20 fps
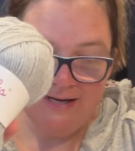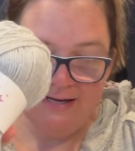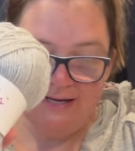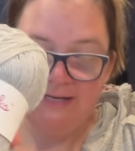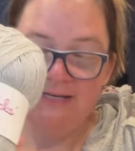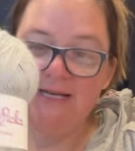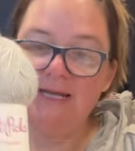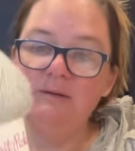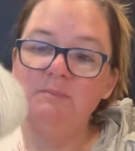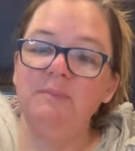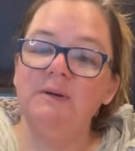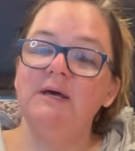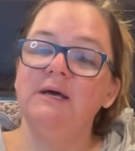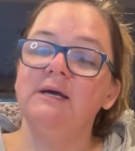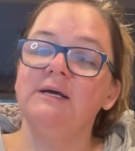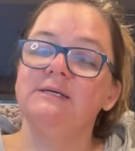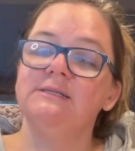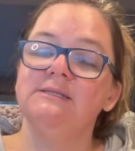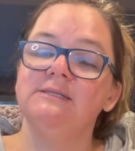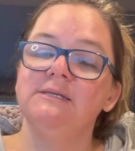Knit
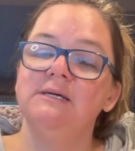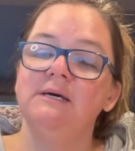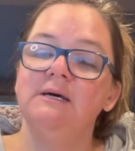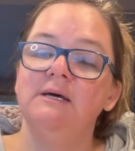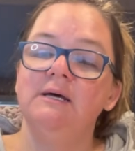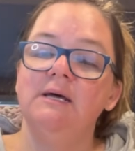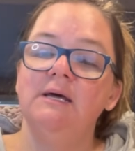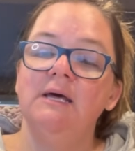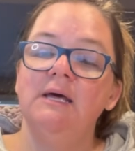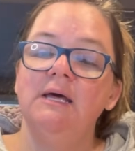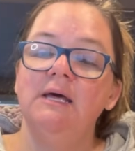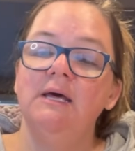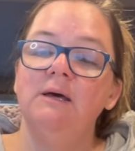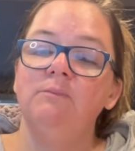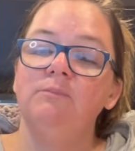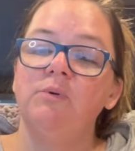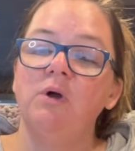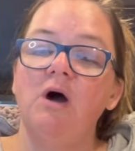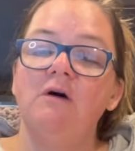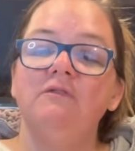Picks
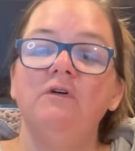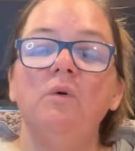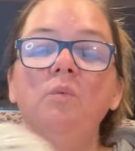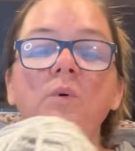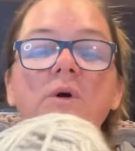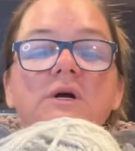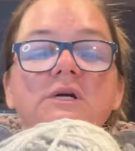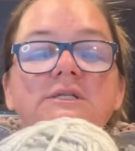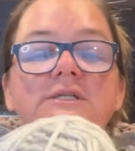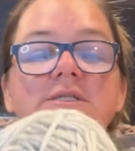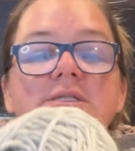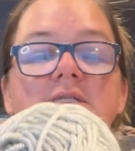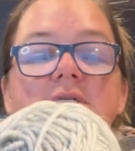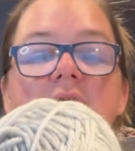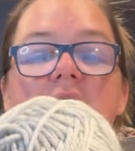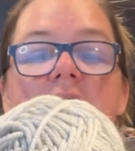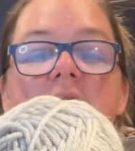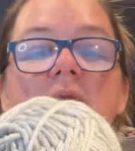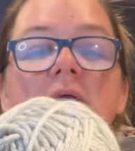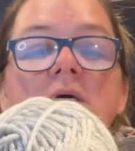Bravo
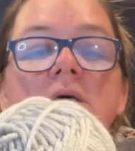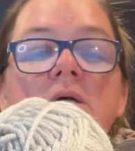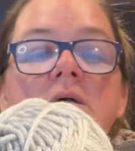worsted.